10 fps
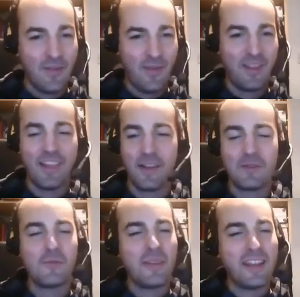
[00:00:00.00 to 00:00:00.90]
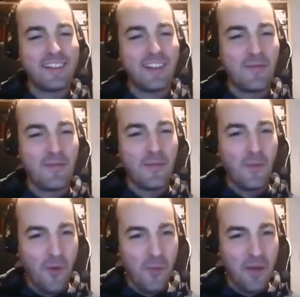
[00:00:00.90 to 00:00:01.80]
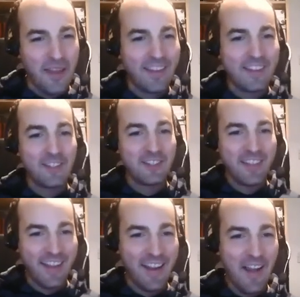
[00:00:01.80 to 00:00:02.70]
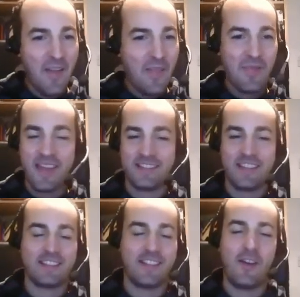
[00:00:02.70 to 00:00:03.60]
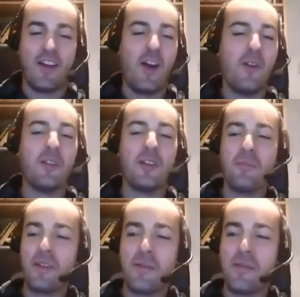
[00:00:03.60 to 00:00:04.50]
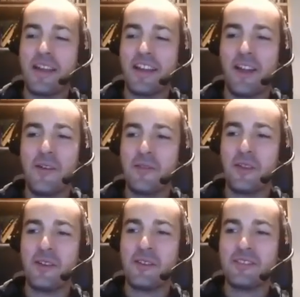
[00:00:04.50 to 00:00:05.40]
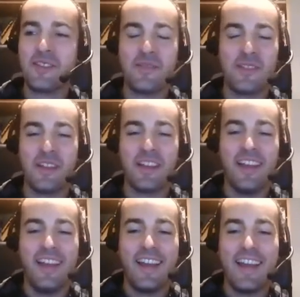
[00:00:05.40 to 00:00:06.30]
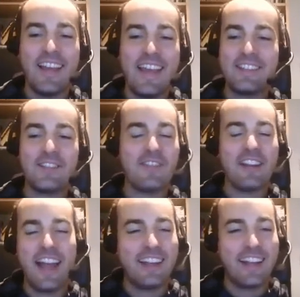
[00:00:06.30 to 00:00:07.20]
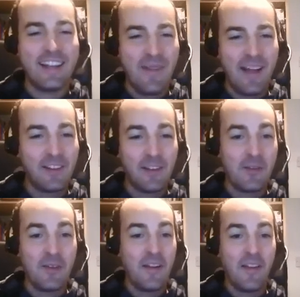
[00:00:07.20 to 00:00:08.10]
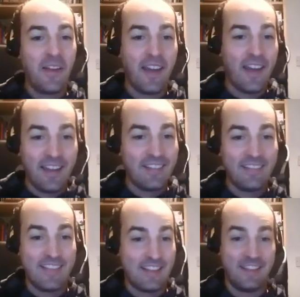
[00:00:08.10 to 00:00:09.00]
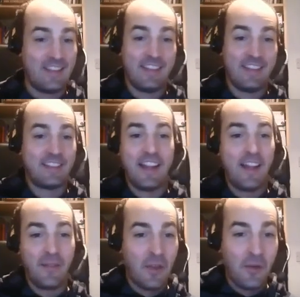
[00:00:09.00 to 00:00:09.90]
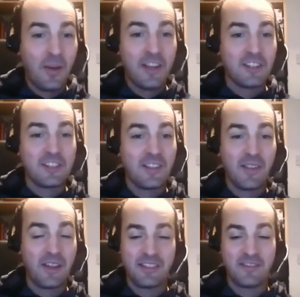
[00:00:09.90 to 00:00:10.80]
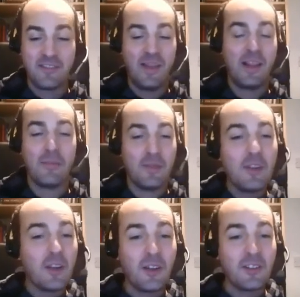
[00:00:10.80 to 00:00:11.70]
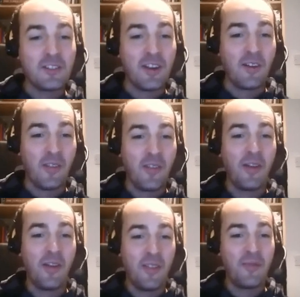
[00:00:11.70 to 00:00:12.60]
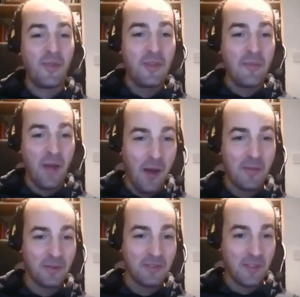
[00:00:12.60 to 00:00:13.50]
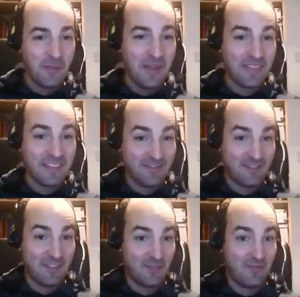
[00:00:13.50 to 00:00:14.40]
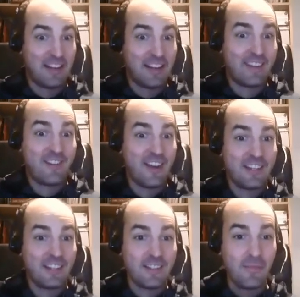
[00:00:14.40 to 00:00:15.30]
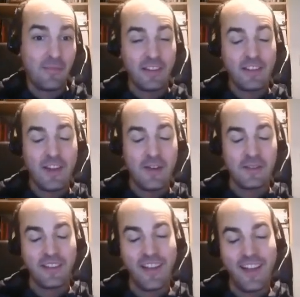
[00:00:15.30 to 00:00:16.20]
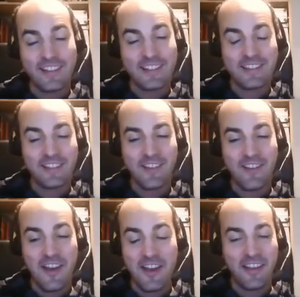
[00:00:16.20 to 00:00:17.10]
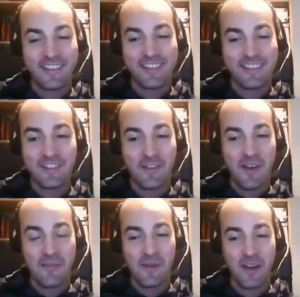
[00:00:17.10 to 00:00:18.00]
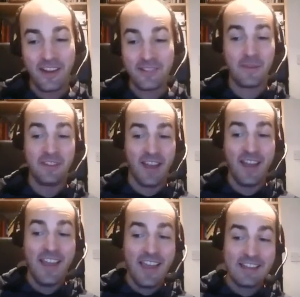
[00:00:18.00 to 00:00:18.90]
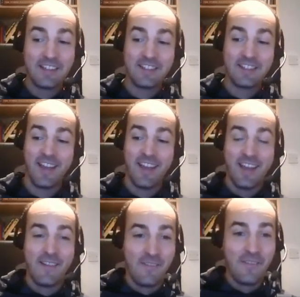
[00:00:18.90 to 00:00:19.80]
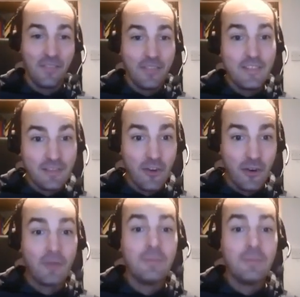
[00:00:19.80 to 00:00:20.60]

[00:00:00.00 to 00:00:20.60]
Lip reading: felt like it was all being done for me. And as you say, that takes a whole load of plumbing and a whole load of stuff that isn't really adding any value. That it takes that out of the equation, so that as a developer you can concentrate on the fun part, but also the bit that's really creating something new. So yeah, it's a great point. And I suppose it does. Sorry, go on.